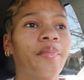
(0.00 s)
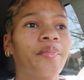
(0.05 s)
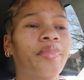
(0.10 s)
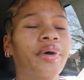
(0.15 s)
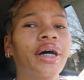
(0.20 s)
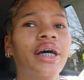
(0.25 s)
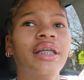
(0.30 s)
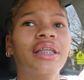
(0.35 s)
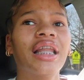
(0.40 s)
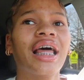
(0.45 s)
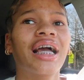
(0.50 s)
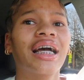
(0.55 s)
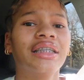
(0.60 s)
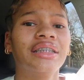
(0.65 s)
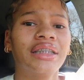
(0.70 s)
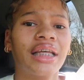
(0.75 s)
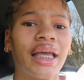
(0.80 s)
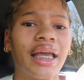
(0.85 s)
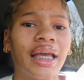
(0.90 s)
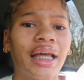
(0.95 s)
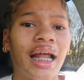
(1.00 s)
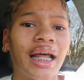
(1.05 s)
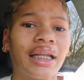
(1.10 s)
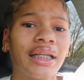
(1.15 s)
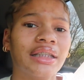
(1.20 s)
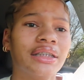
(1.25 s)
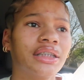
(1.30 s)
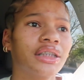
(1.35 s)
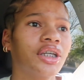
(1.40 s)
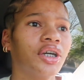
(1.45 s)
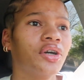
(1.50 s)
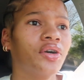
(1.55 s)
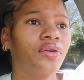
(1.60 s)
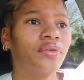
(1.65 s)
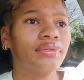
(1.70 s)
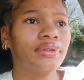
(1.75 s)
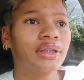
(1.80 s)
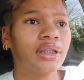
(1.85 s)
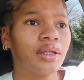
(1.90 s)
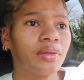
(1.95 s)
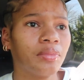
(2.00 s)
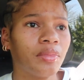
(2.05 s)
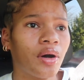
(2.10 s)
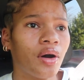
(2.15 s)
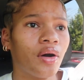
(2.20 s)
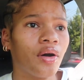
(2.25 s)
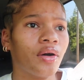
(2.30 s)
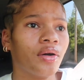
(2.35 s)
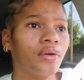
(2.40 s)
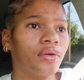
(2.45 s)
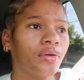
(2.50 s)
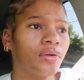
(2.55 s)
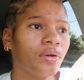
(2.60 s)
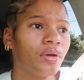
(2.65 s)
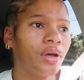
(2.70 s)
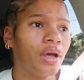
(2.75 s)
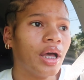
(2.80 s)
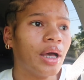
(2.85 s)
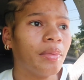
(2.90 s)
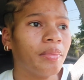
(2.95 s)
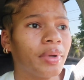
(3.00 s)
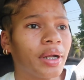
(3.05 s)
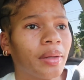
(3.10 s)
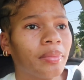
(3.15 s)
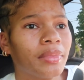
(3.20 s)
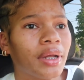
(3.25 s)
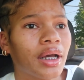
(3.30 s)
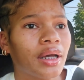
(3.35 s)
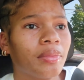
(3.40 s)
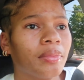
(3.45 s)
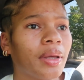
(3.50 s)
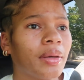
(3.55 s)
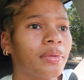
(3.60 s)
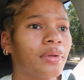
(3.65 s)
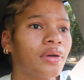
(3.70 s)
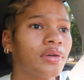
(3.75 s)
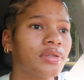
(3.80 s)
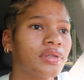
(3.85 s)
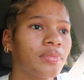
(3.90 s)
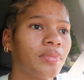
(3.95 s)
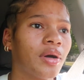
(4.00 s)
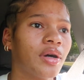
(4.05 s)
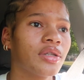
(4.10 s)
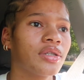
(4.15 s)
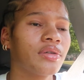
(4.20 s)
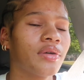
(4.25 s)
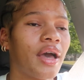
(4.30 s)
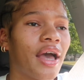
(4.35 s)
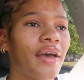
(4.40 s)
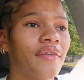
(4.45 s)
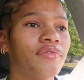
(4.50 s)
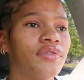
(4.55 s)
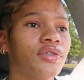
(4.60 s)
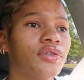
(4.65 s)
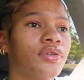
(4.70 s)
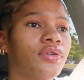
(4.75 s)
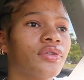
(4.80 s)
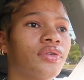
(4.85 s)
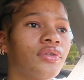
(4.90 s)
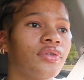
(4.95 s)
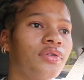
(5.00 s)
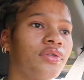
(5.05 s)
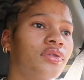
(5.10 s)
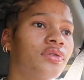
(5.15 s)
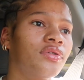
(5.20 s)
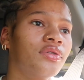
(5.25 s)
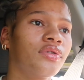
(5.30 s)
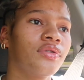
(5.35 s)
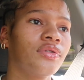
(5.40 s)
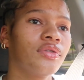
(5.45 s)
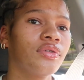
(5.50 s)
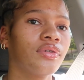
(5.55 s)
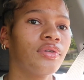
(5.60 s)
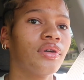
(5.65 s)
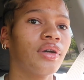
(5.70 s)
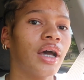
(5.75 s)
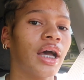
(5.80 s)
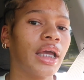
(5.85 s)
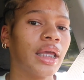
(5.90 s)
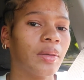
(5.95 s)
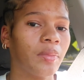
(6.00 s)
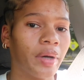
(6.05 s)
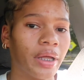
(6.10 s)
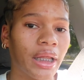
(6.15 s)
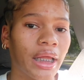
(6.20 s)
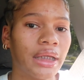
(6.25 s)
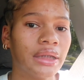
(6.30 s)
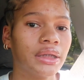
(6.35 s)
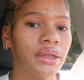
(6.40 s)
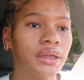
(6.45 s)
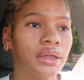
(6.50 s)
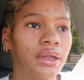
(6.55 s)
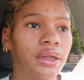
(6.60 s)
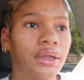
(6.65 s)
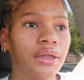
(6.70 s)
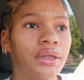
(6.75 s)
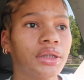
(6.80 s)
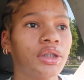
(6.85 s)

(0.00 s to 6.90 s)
But like I said, I need to go to the mall, but I'm not gonna be able to go to the mall till after I get my lashes done.